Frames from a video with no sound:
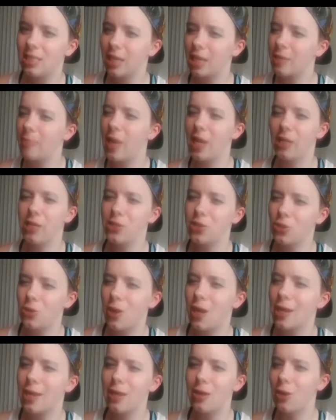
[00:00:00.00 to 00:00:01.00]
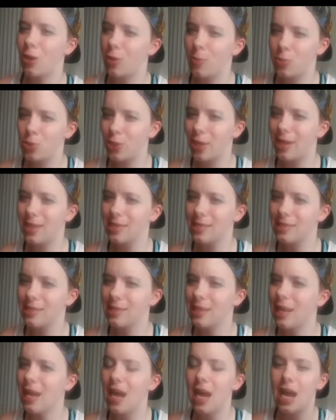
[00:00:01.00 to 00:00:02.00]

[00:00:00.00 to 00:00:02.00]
like Bella's truck and her dress.